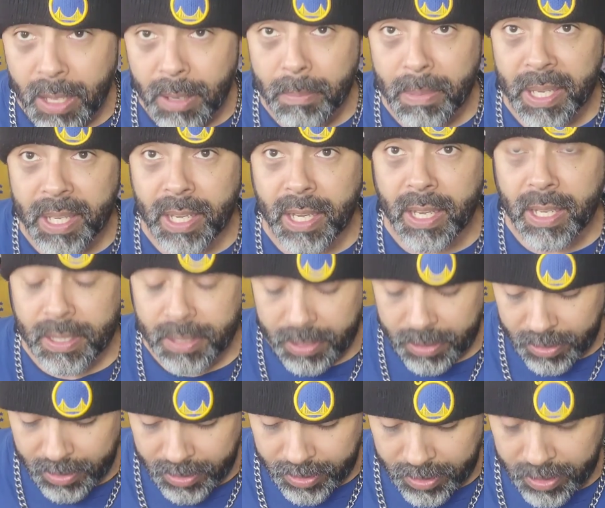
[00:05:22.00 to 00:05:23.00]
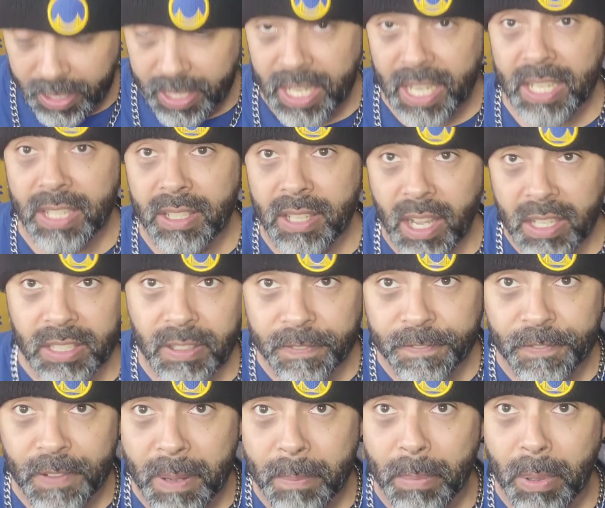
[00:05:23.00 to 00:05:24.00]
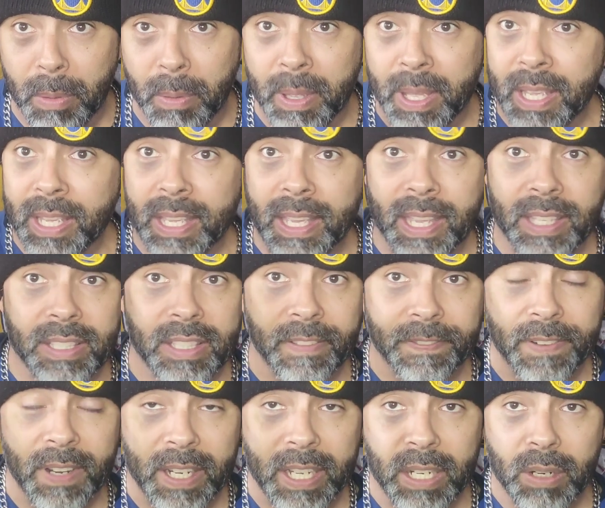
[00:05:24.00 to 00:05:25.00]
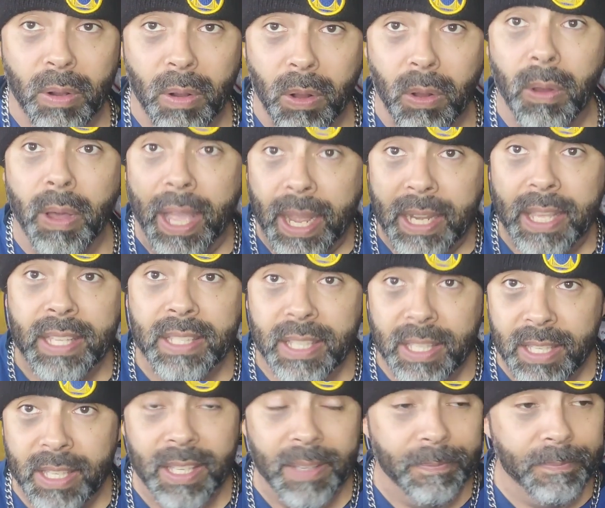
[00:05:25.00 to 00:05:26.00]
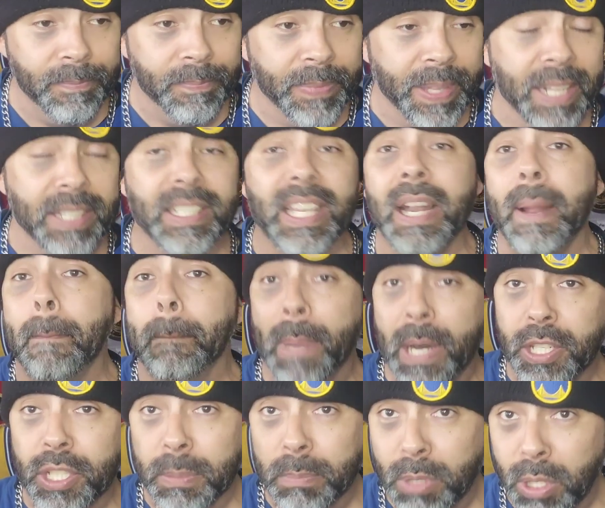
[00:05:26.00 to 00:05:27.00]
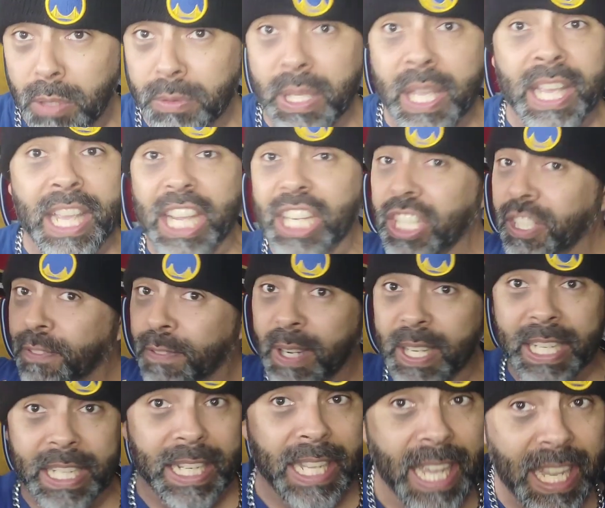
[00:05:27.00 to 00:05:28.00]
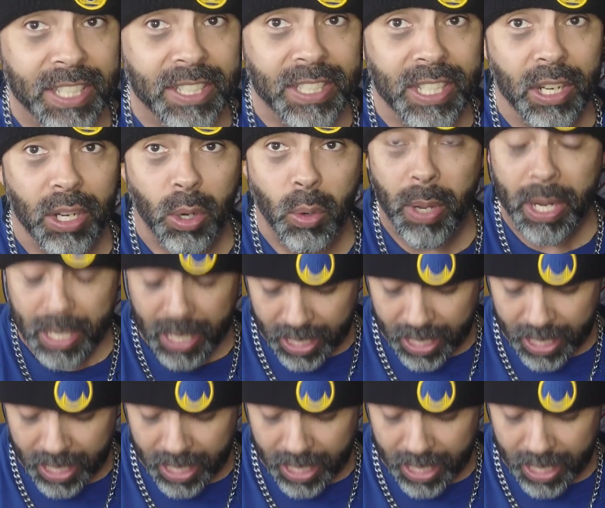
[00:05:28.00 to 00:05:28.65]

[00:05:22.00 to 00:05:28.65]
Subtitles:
because he doesn't fumble. He hits the fucking hole, and he hasn't got a bunch of moves. He just fucking hits there quick,